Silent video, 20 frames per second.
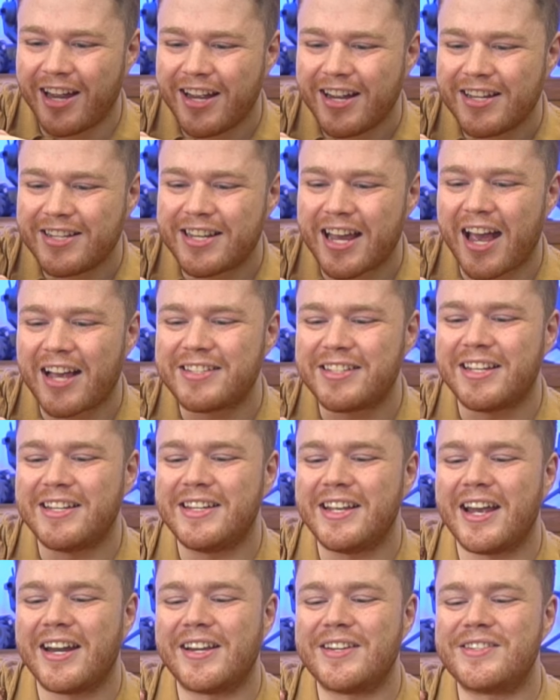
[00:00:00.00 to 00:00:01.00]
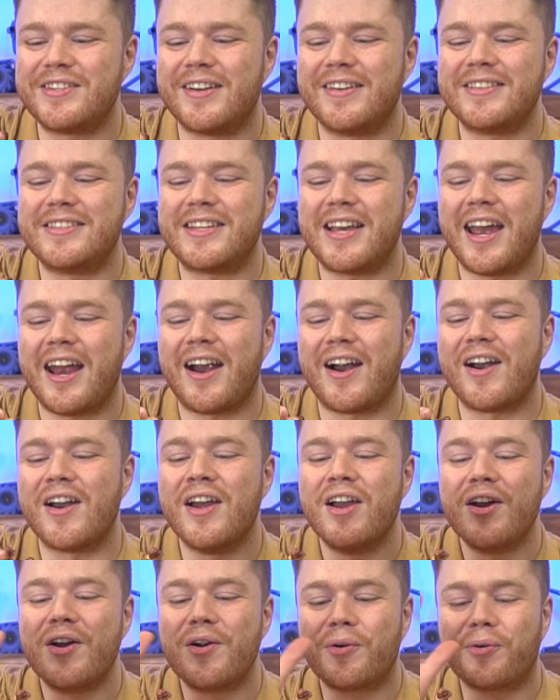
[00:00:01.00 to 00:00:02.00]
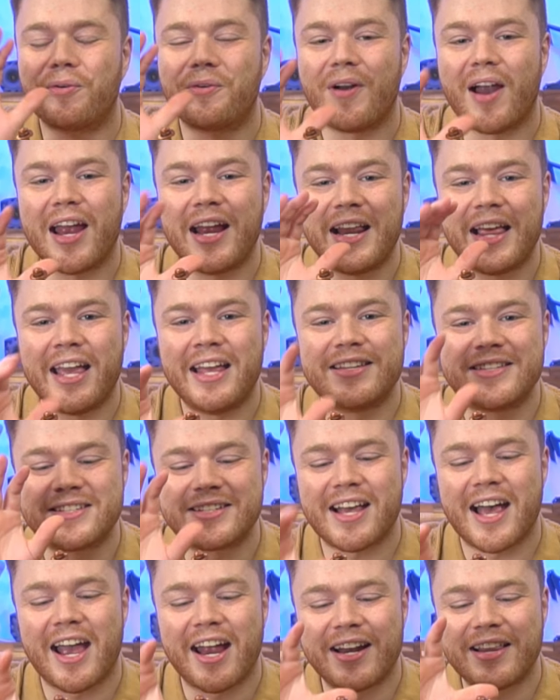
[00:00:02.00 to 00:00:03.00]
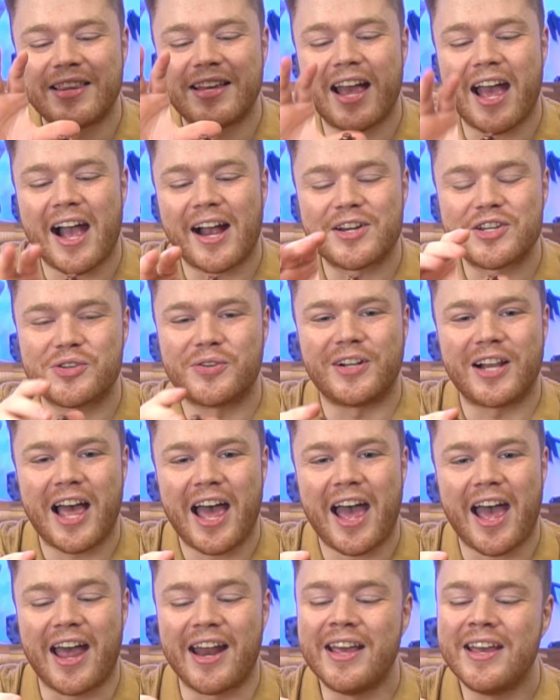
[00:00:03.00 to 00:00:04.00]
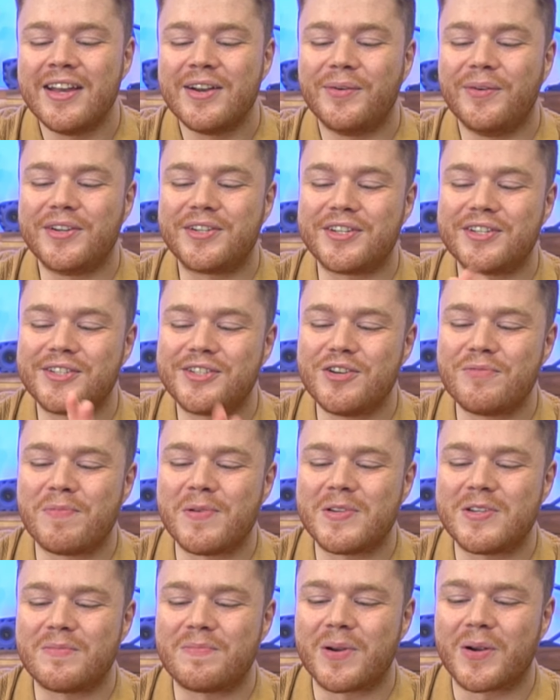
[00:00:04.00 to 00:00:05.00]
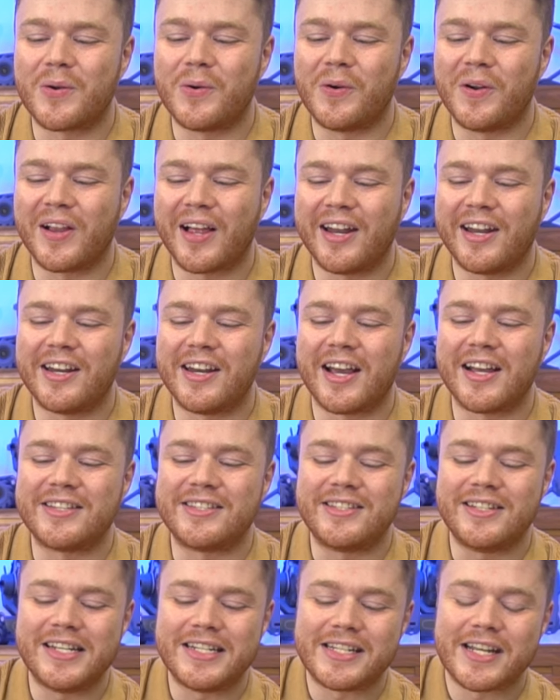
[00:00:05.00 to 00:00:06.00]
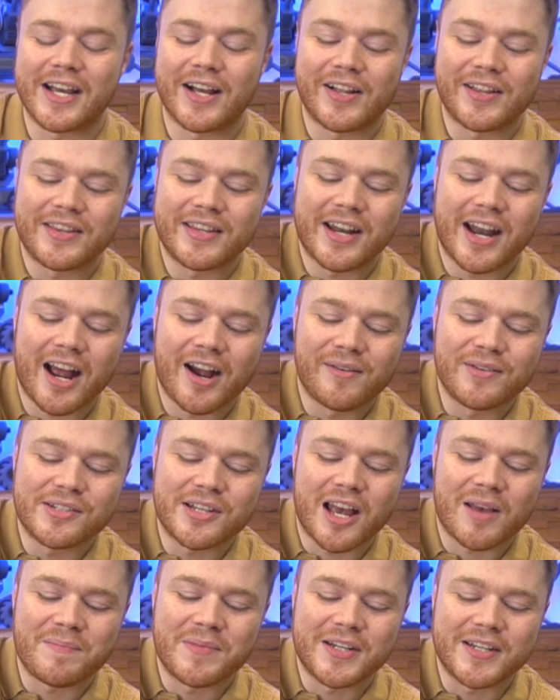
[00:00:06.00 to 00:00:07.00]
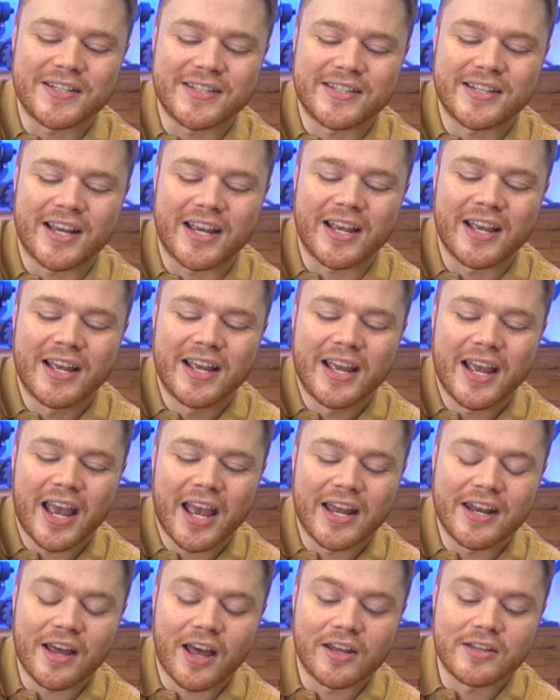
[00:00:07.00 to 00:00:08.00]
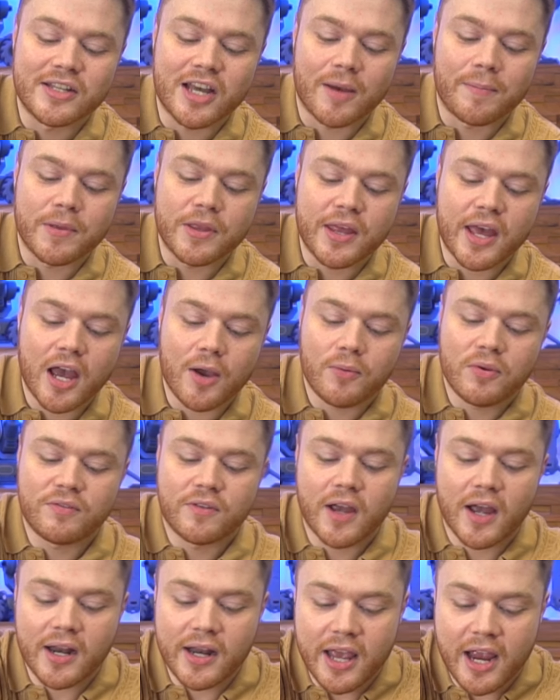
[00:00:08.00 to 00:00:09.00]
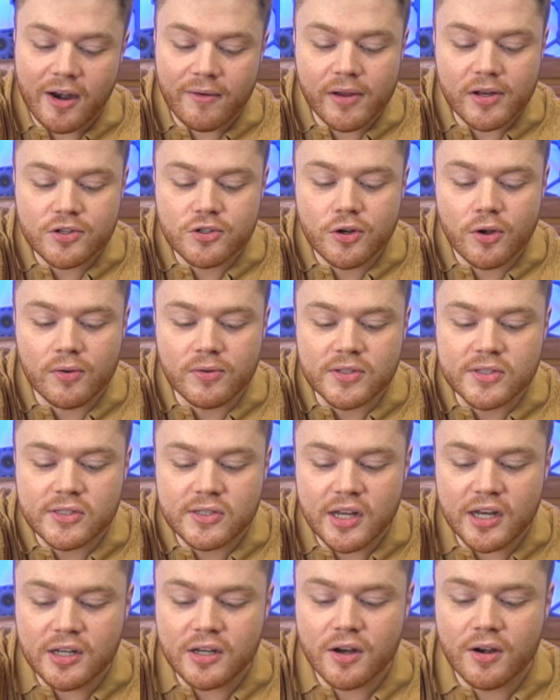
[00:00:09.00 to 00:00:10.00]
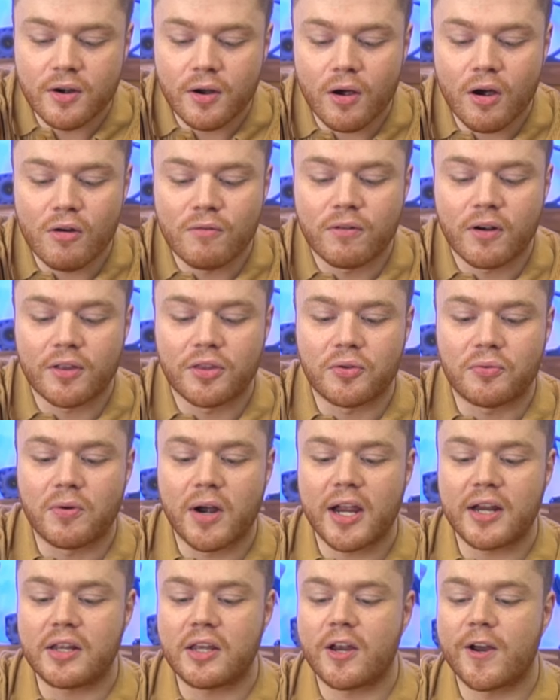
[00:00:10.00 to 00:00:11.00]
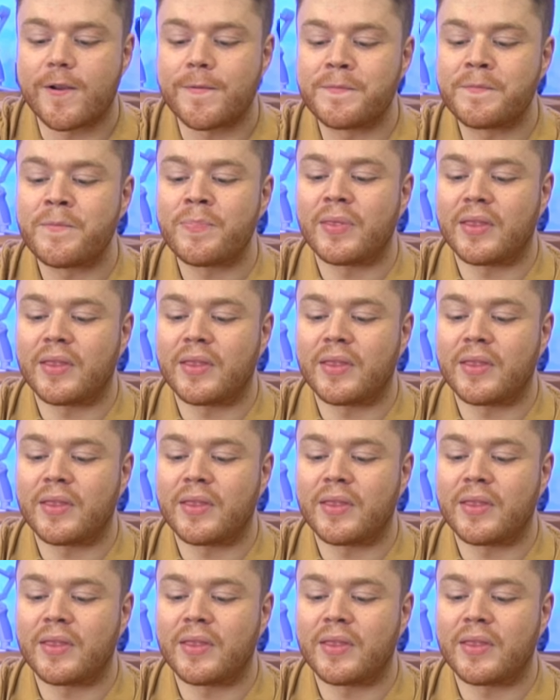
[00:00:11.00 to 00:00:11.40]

It has Indiana Jones hair right inside the actual hat, which is super duper cool and a nice detail that I was happy to see. And on top of that, we've got Henry Jones Senior over on the right here.